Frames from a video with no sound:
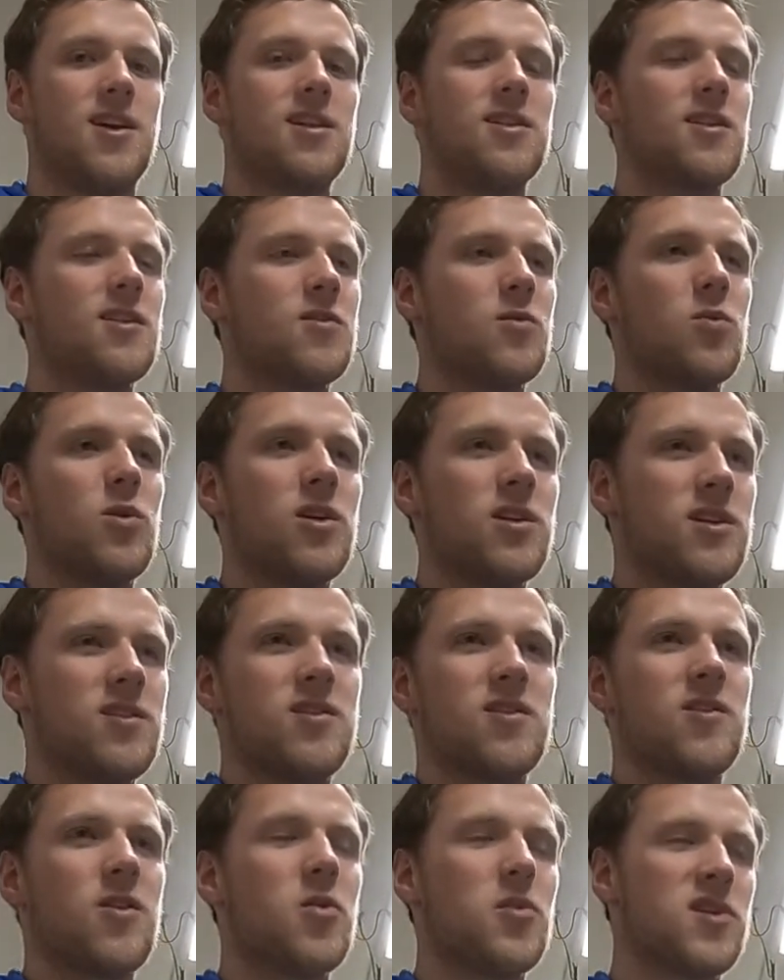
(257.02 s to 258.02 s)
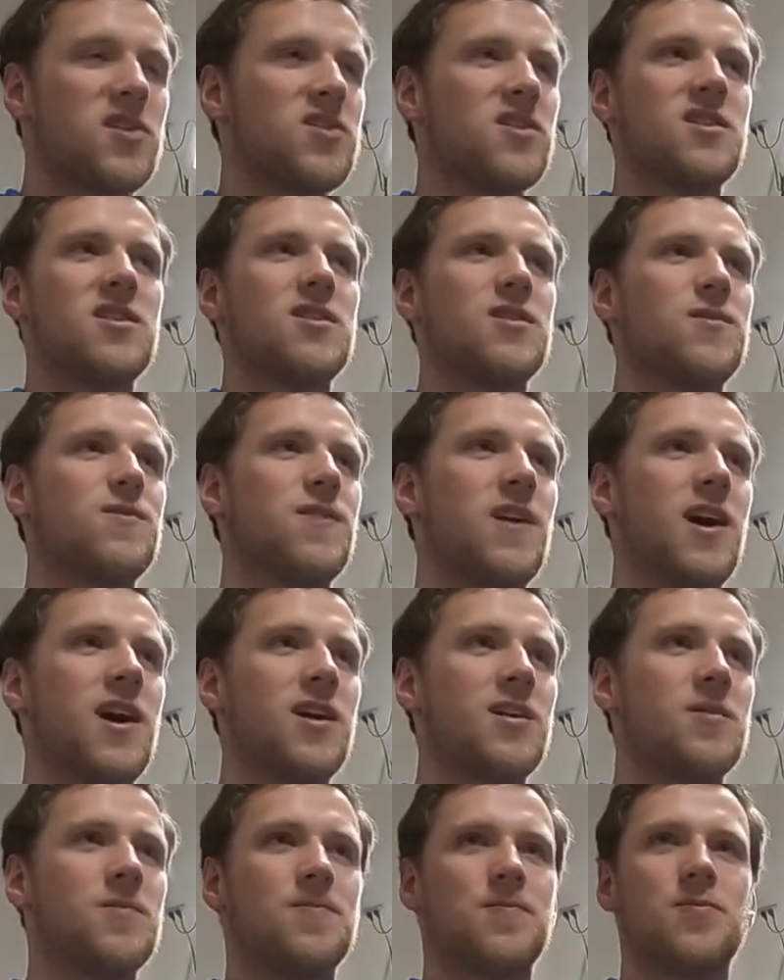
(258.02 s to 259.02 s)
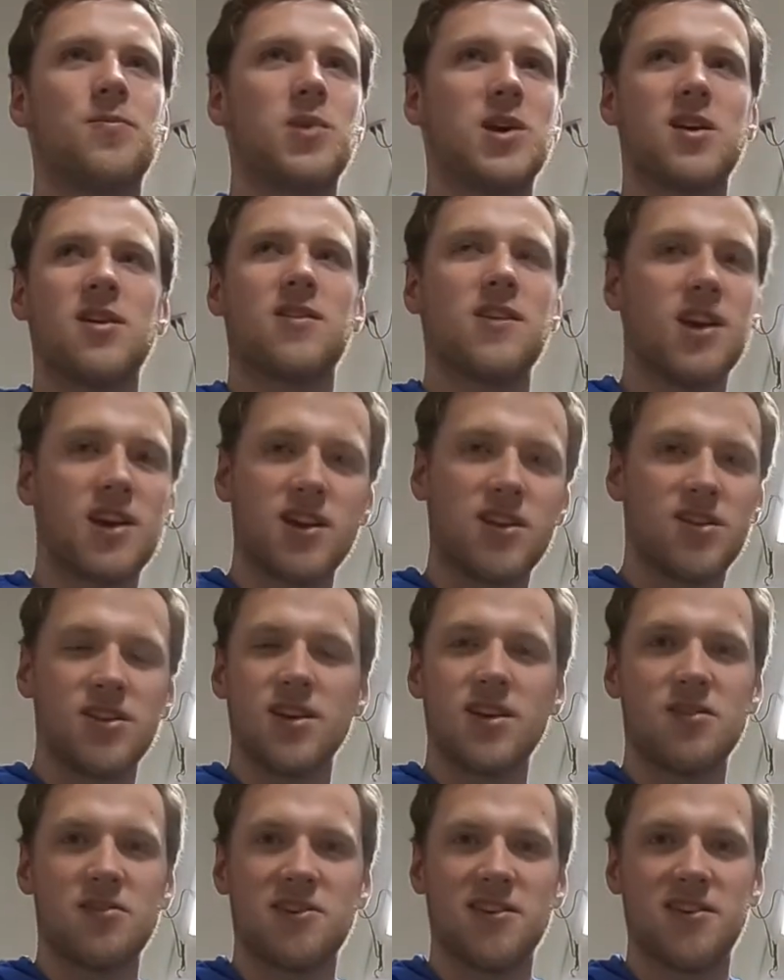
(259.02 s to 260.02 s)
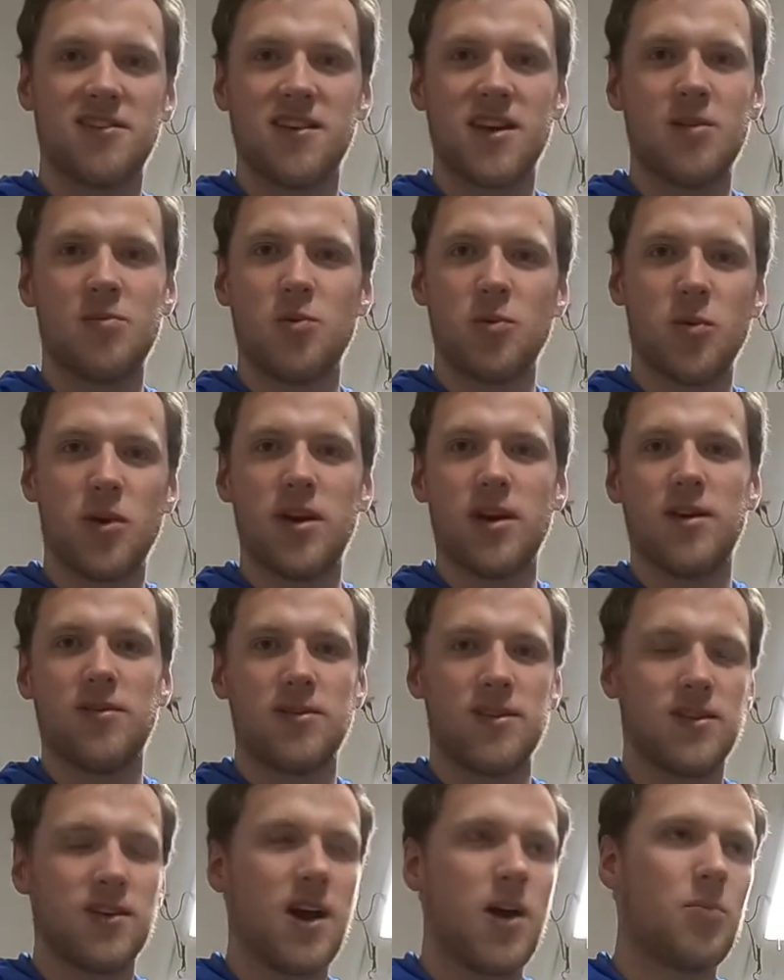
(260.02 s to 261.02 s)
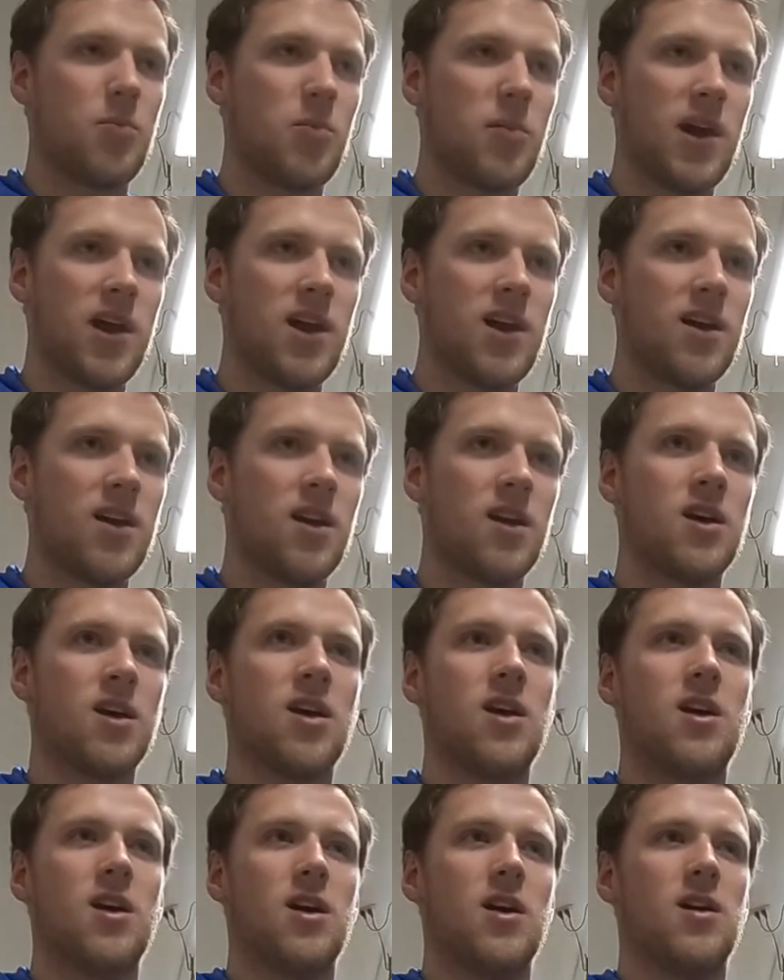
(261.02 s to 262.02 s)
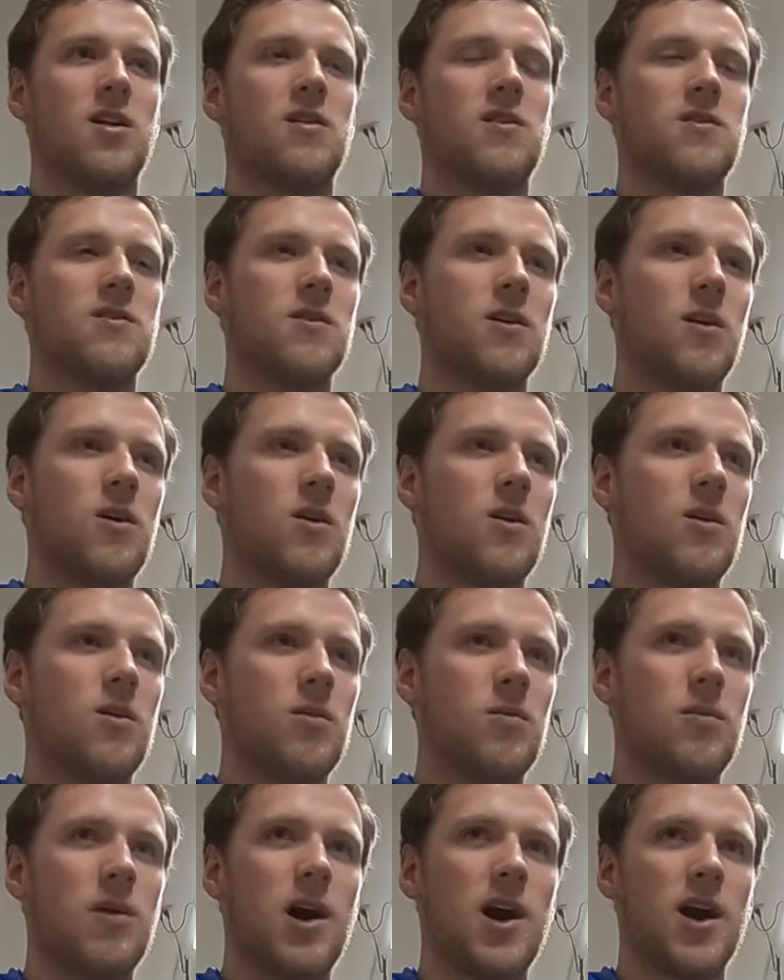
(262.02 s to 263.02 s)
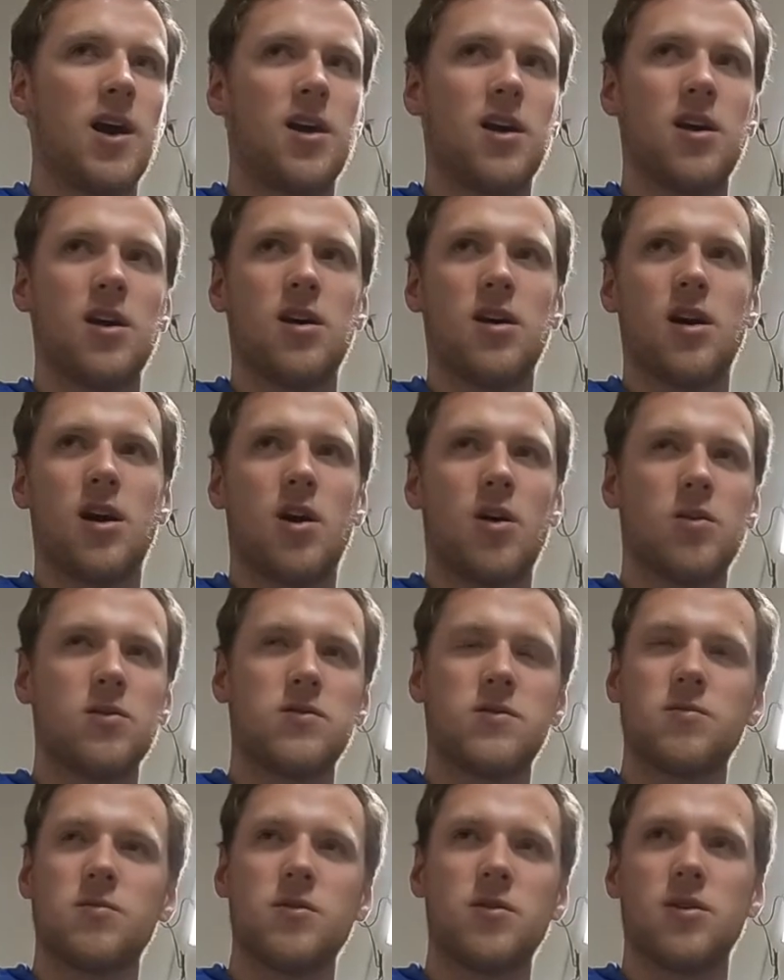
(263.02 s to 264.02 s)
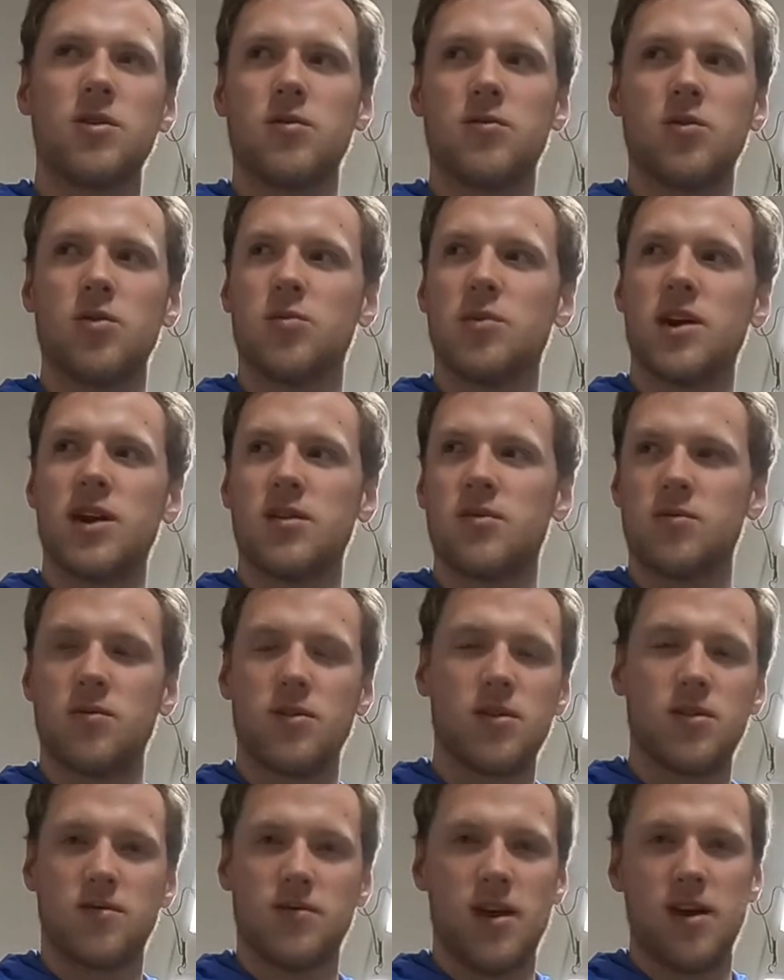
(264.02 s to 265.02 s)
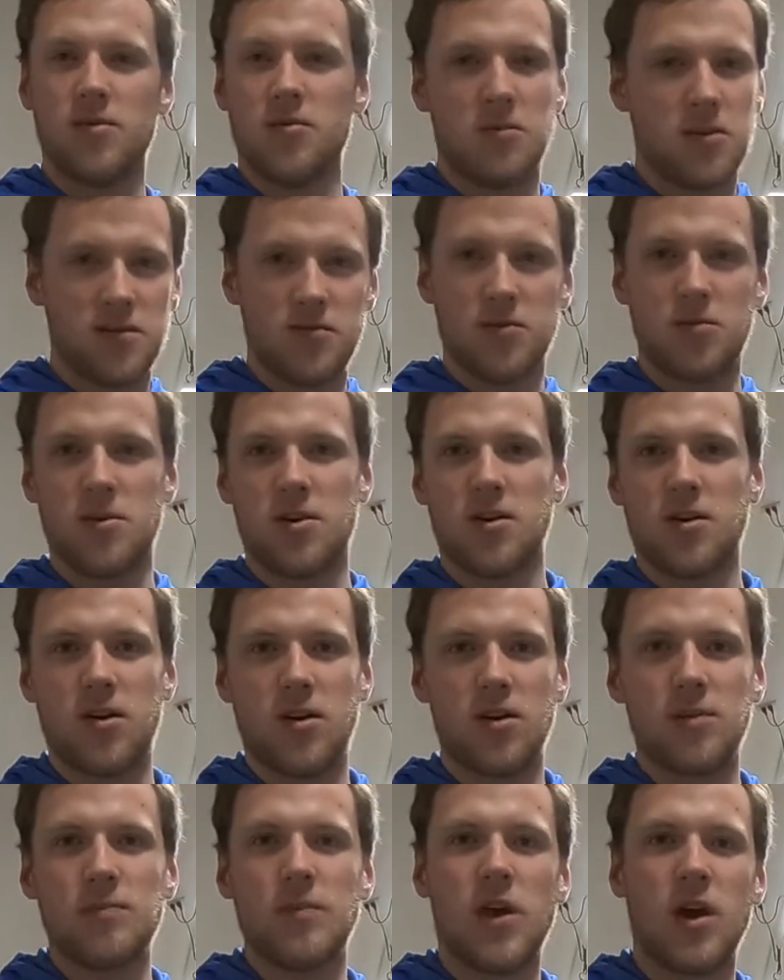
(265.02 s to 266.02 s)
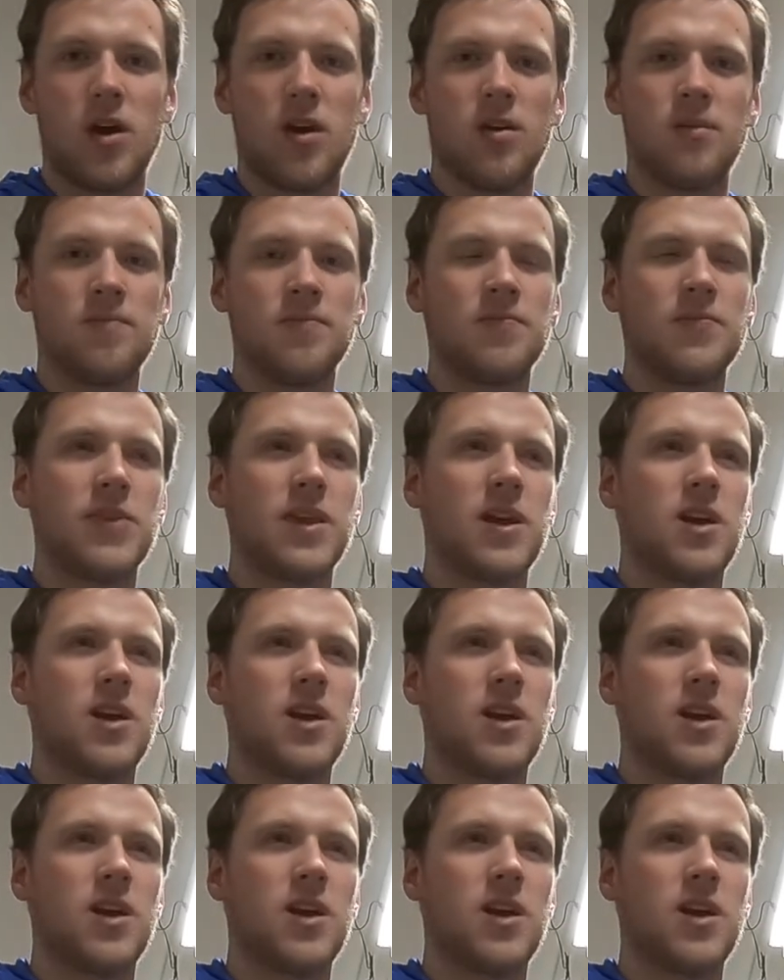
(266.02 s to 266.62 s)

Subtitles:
This one is so easy to define because I can think of an example right off the top of my head. So my house or roommate, whatever you want to call him,